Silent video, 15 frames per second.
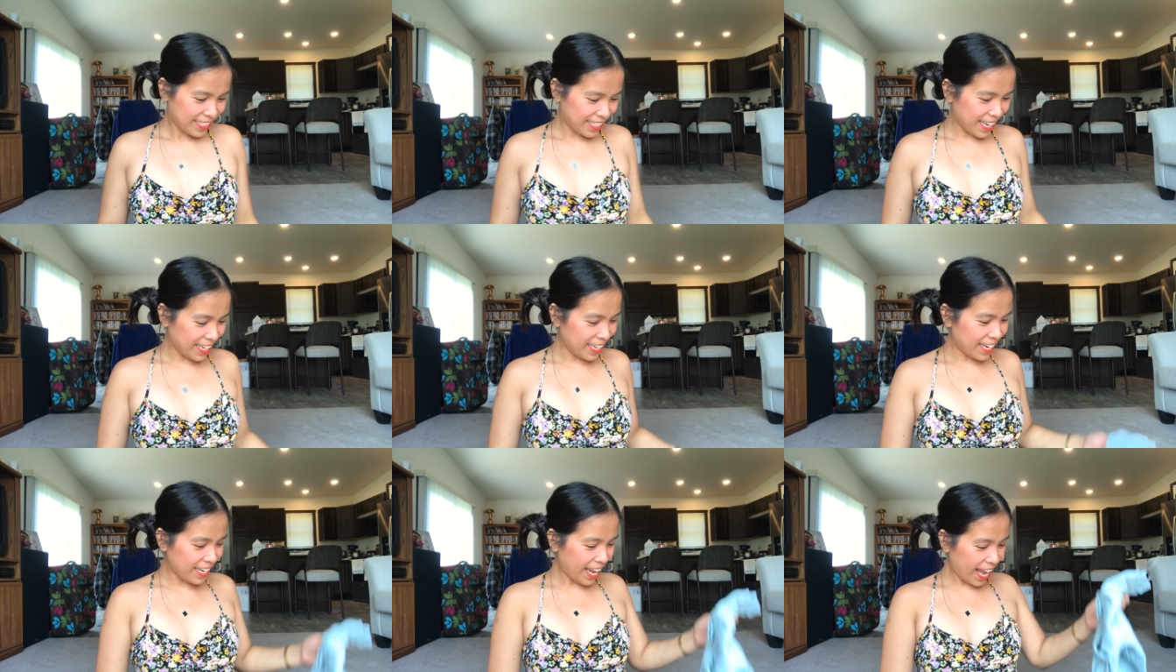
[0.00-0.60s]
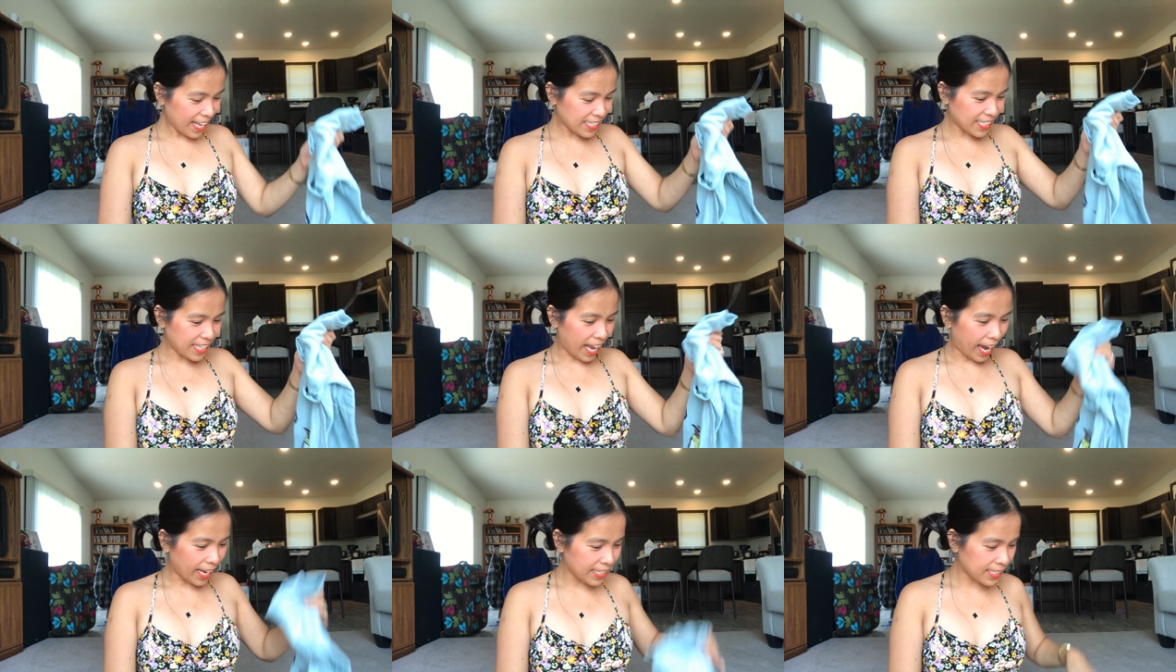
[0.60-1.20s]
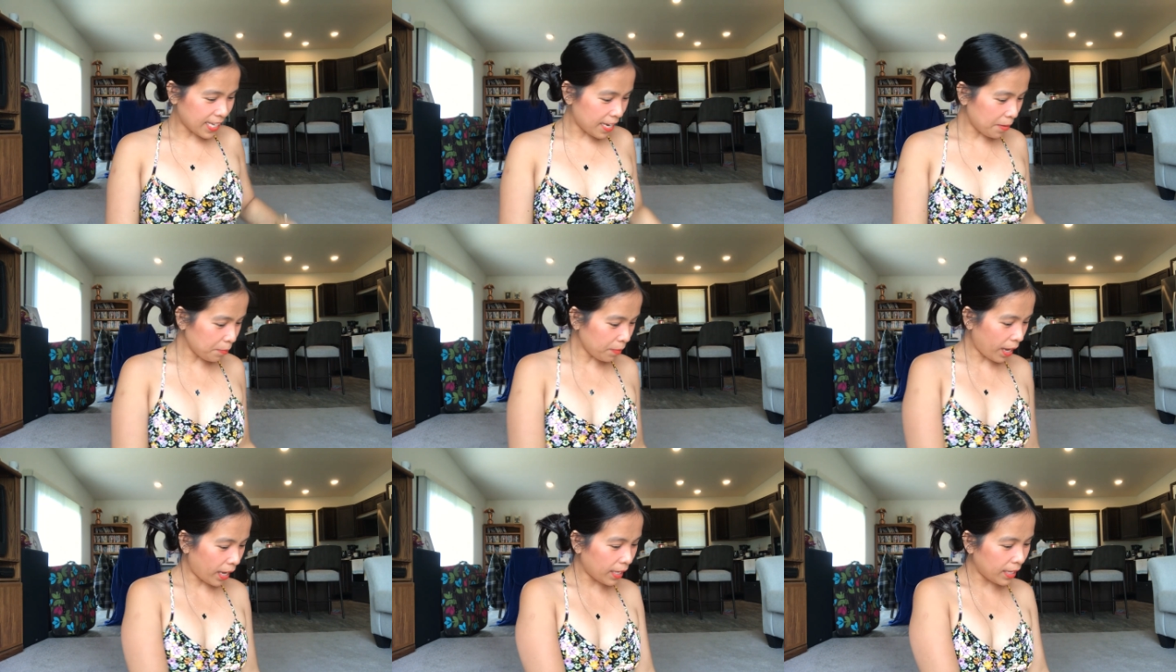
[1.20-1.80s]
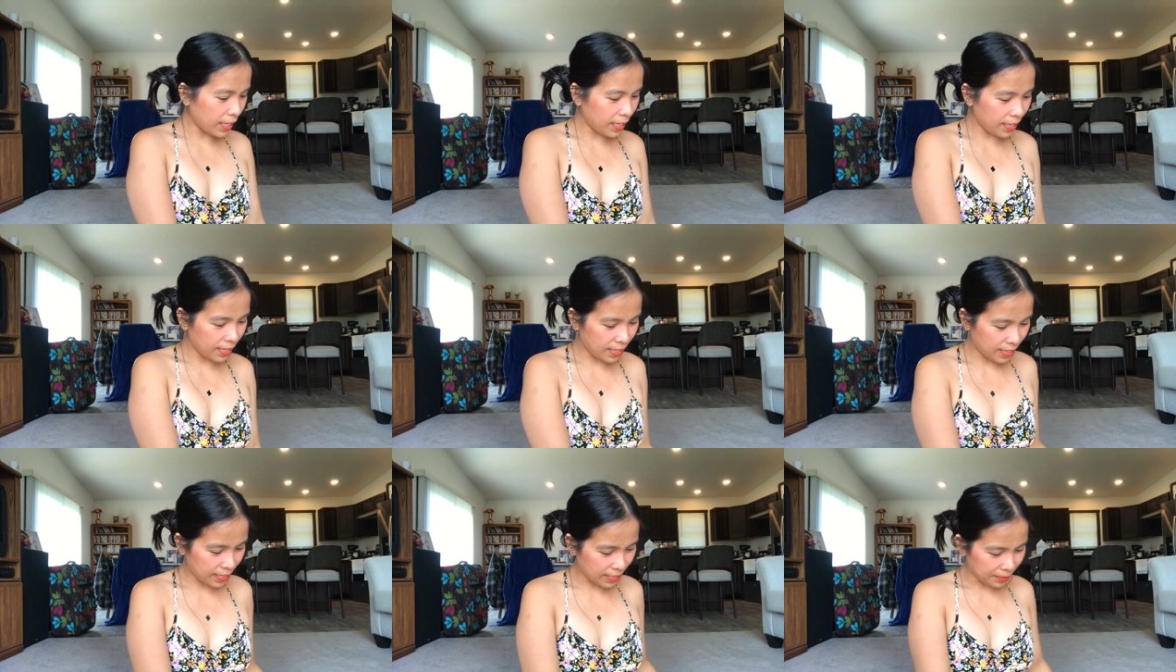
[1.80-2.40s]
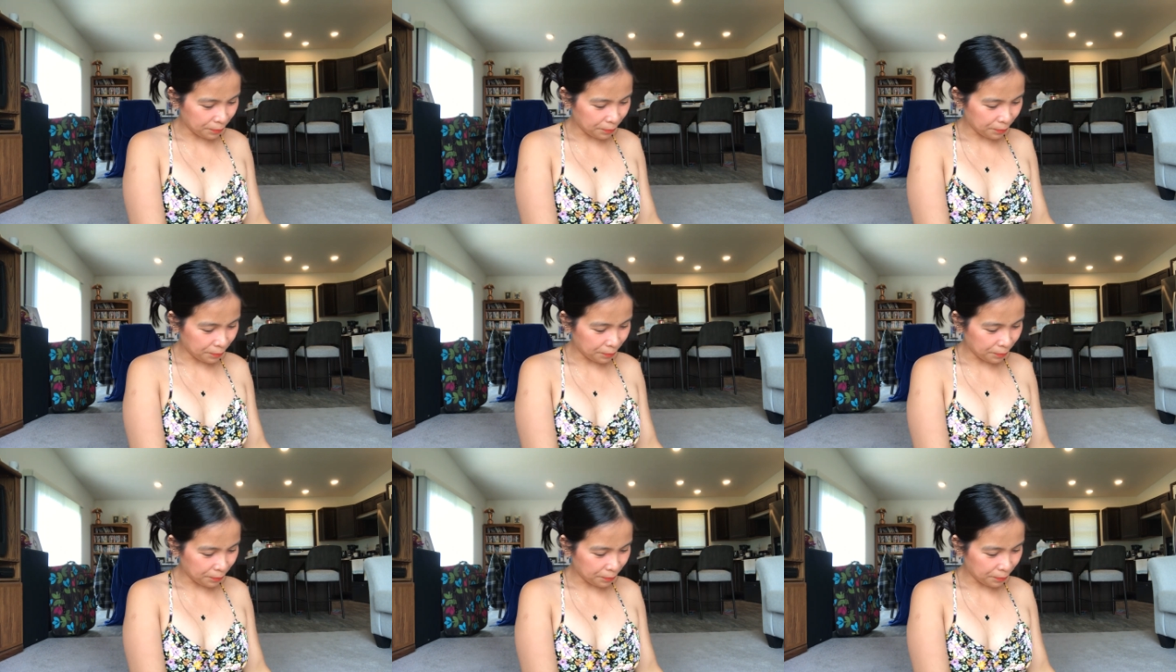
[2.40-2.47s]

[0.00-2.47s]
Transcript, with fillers: Then the next item, I...